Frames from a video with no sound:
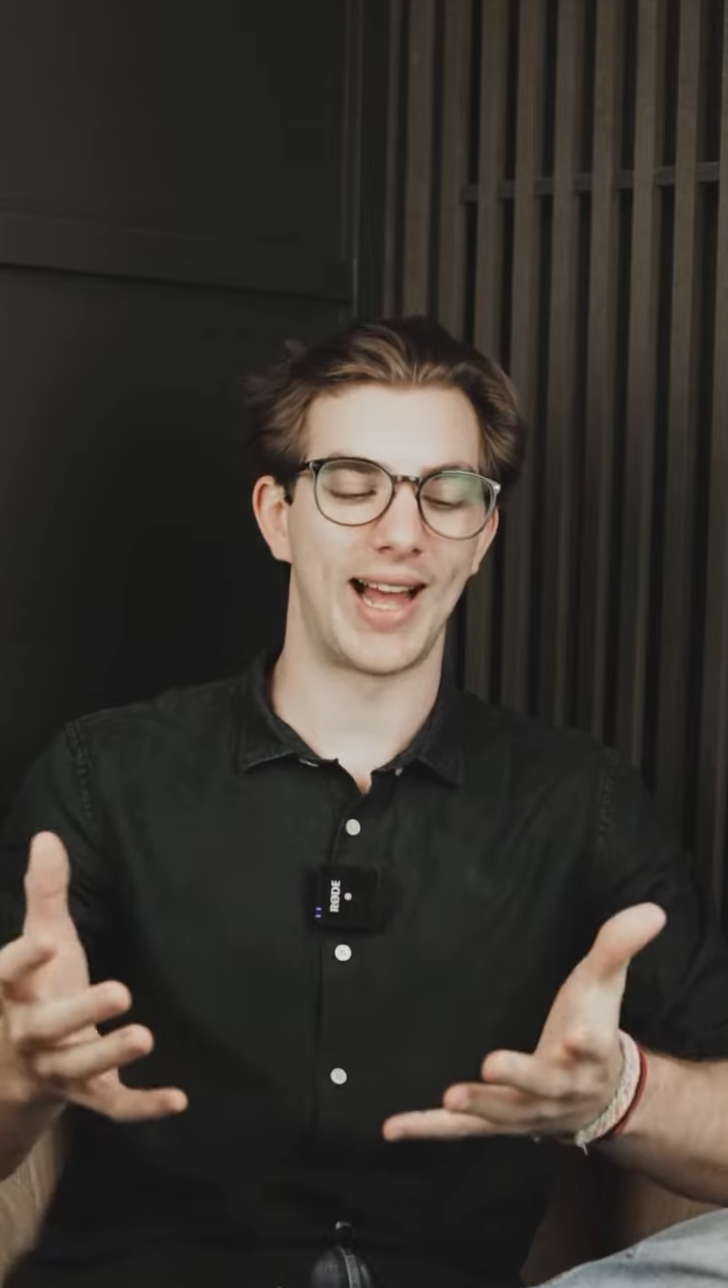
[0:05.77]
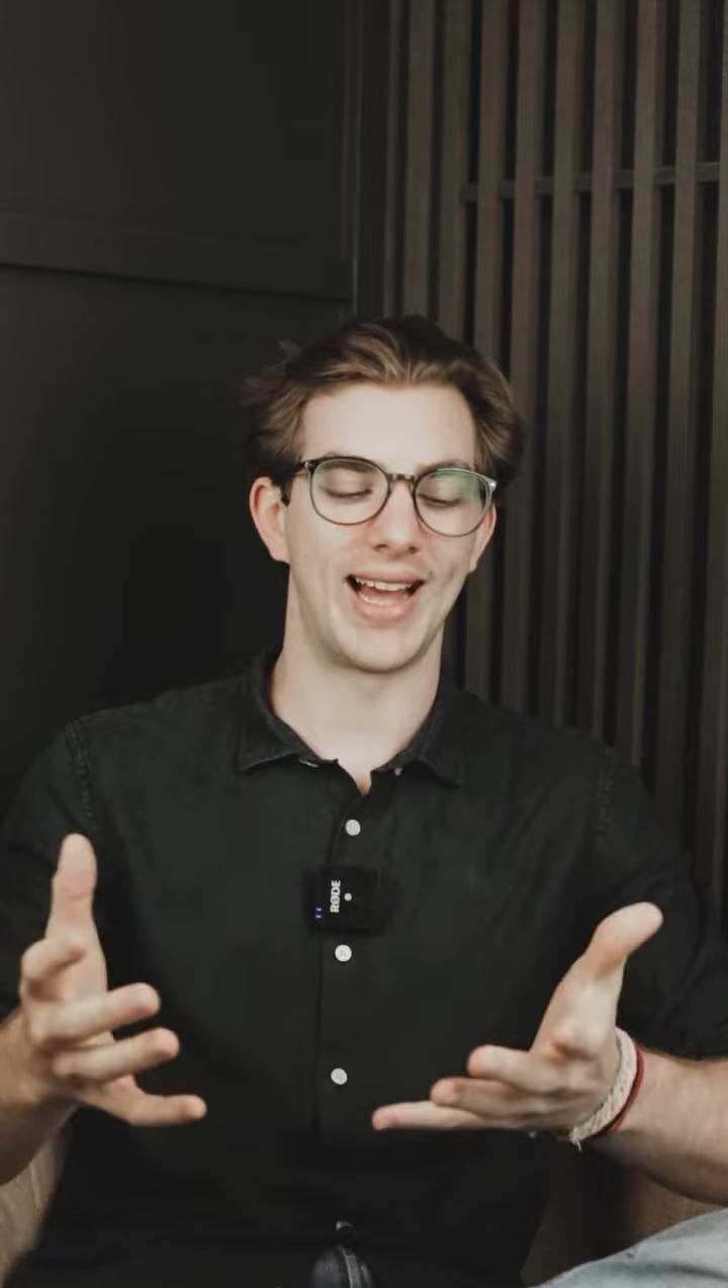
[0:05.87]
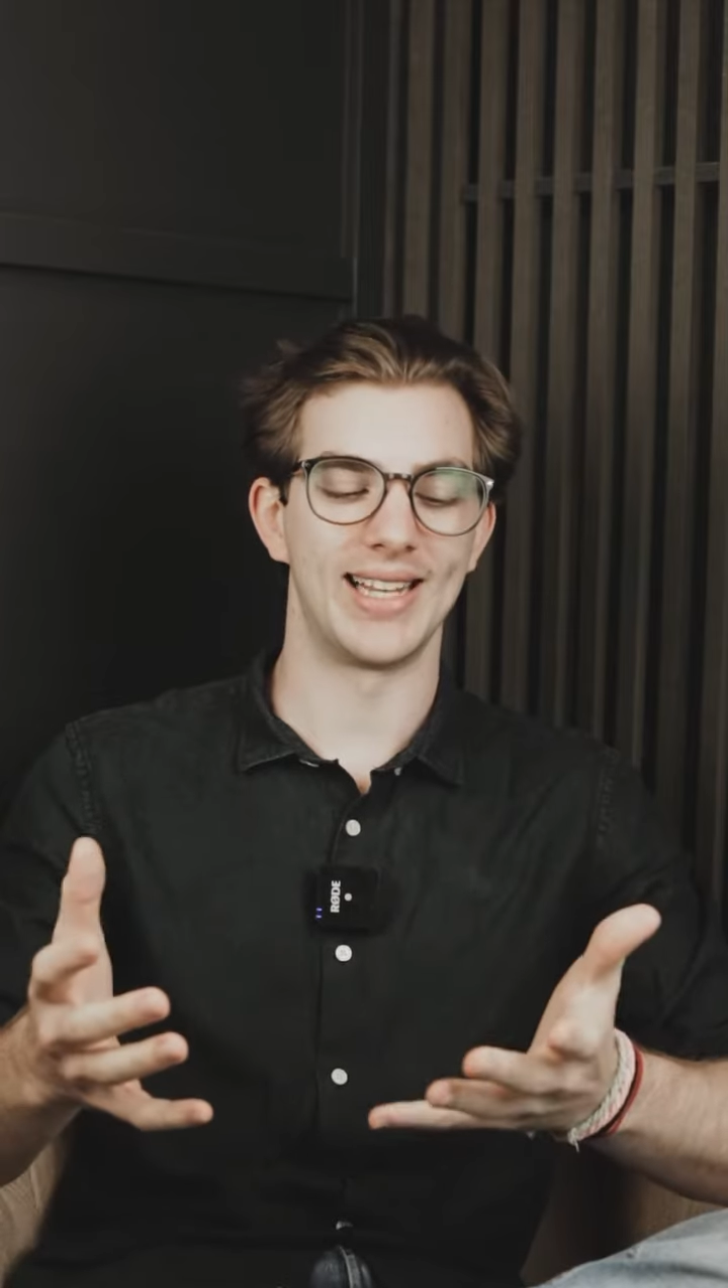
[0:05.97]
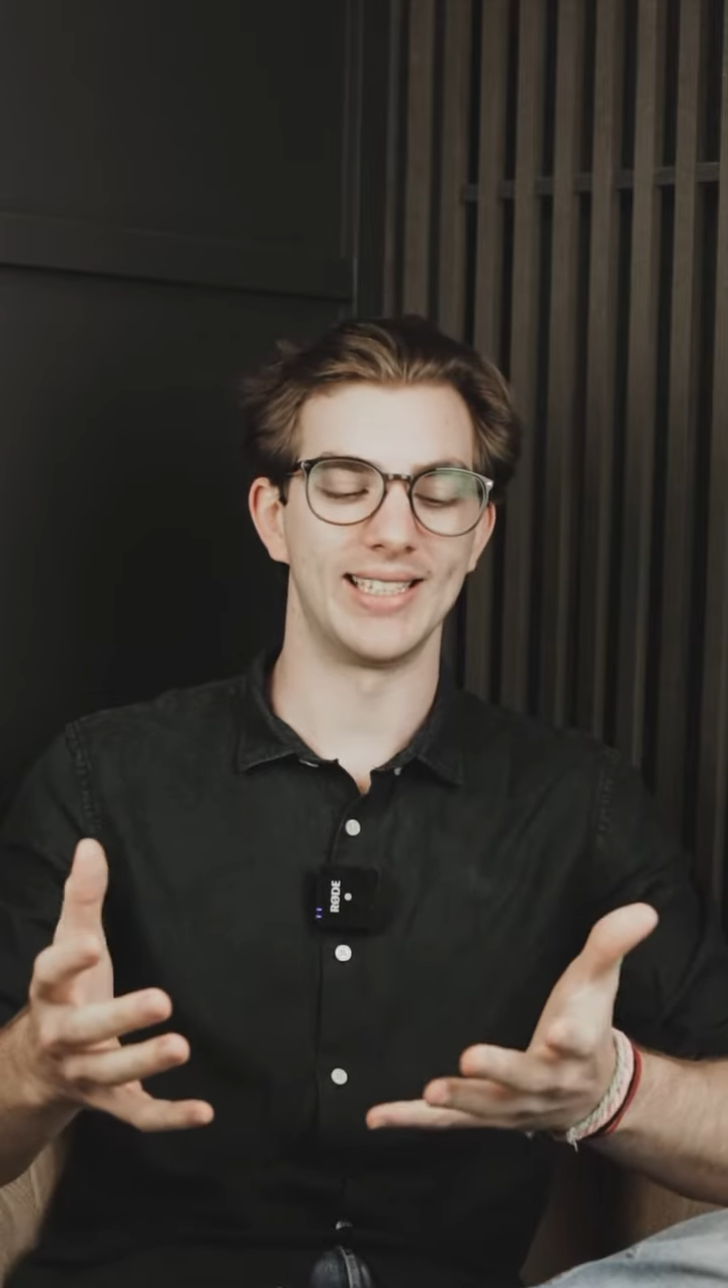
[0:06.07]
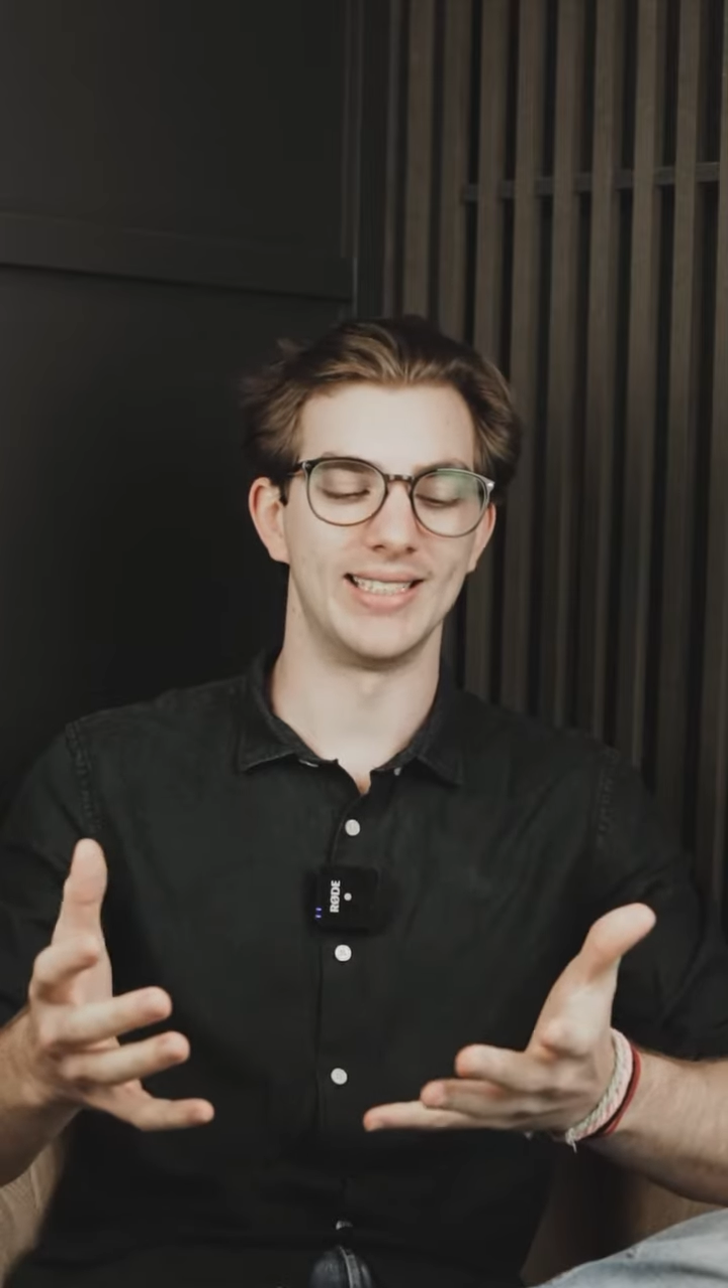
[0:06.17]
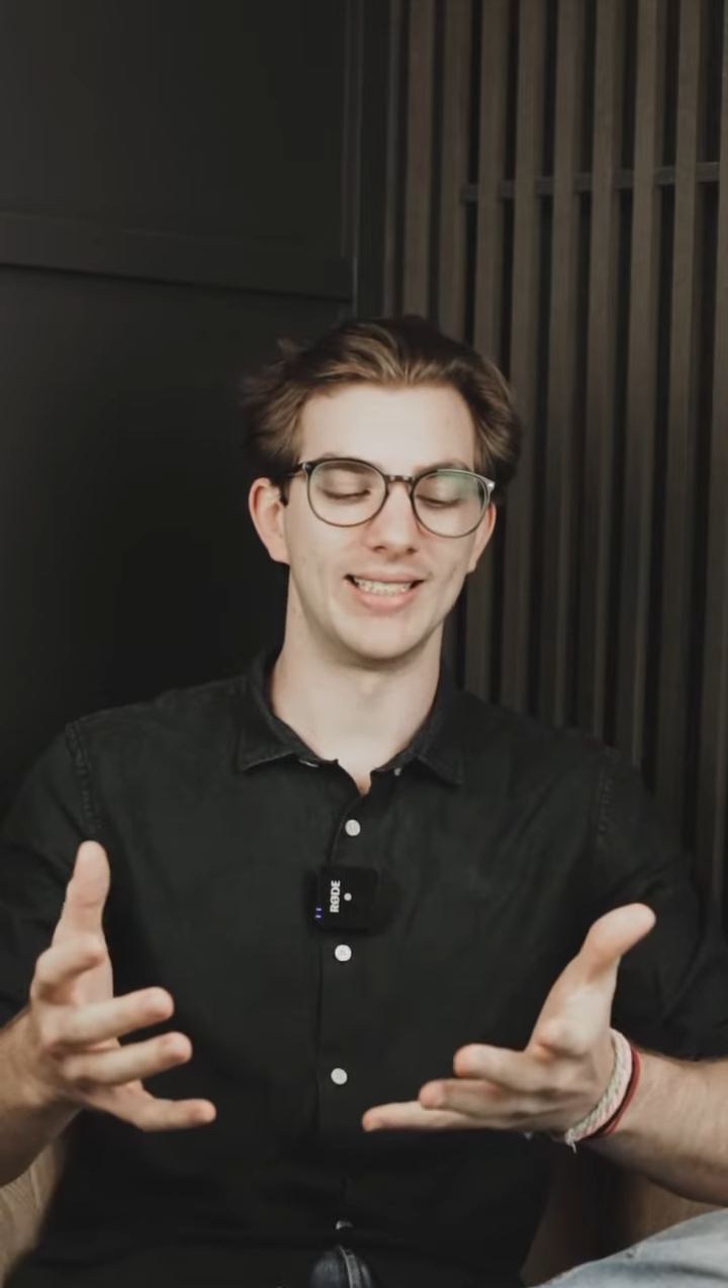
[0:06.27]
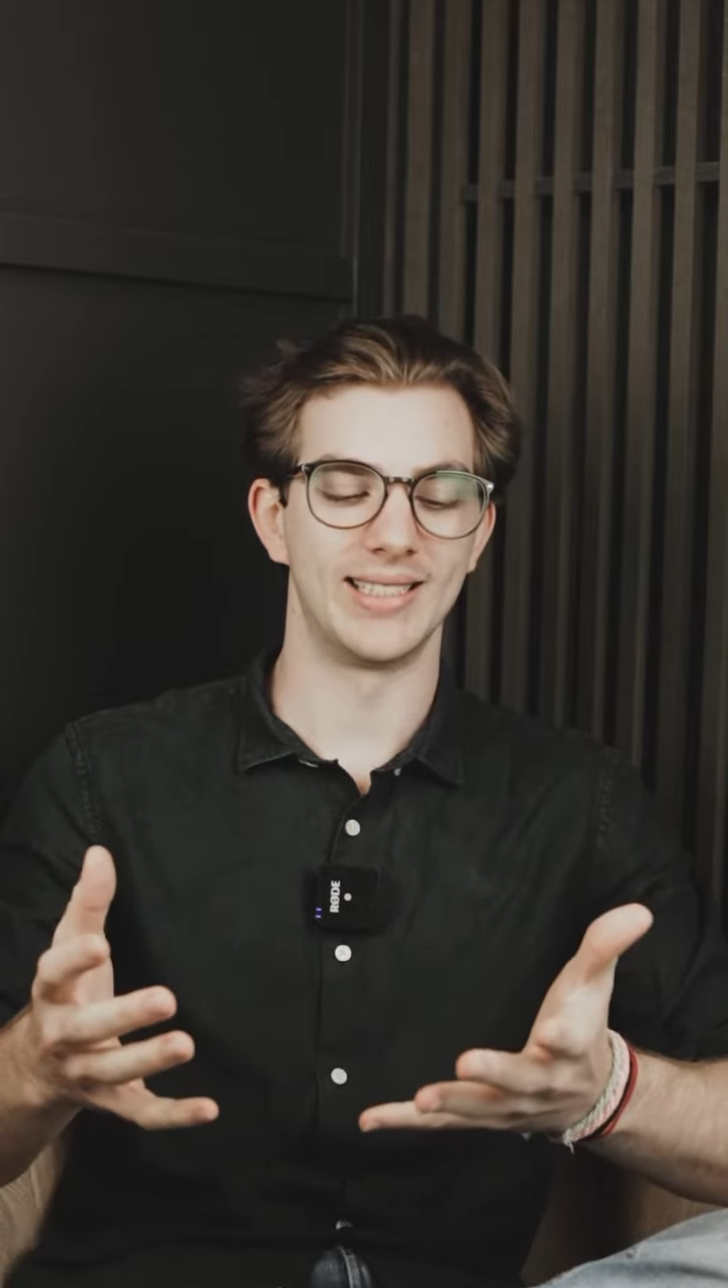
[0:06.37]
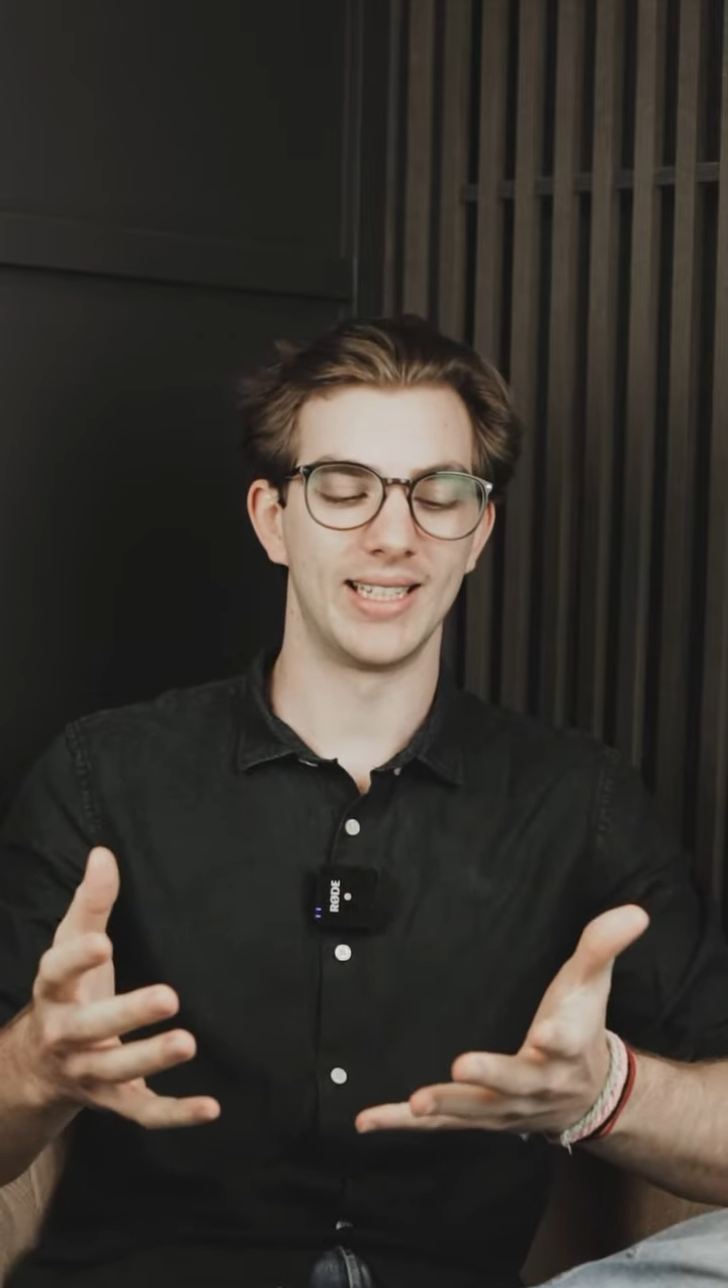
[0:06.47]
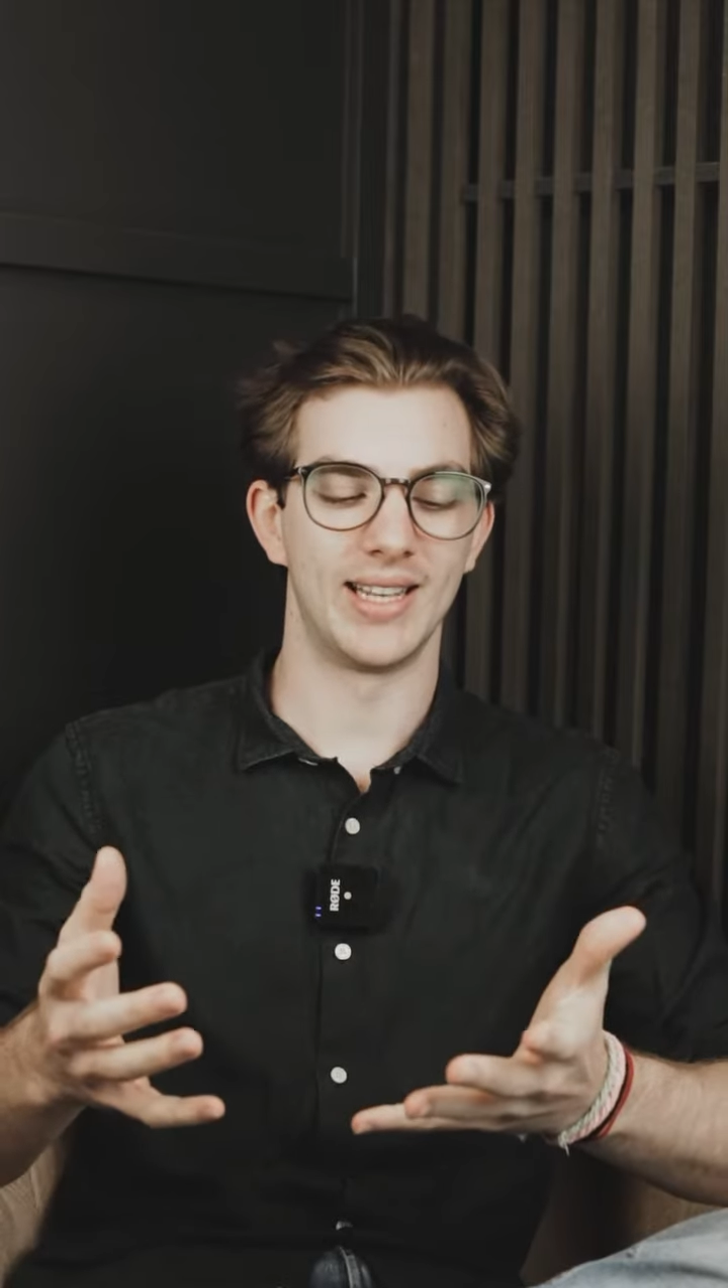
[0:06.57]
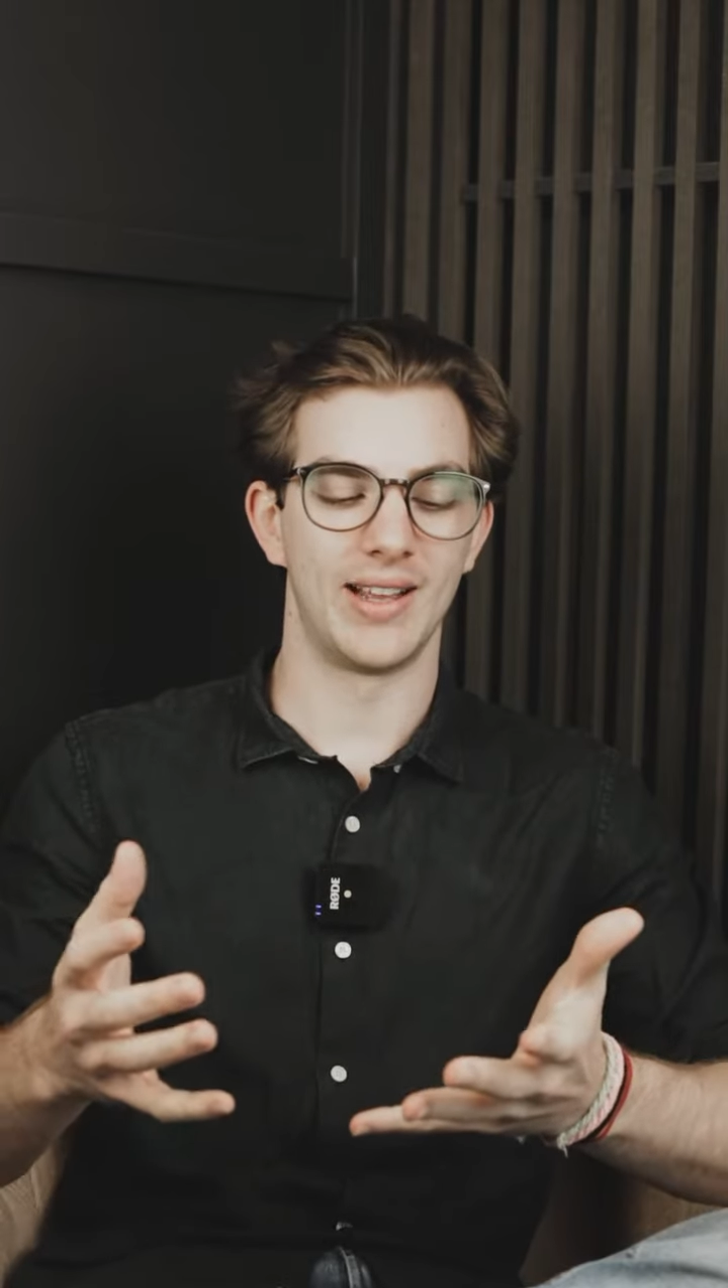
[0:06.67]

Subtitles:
has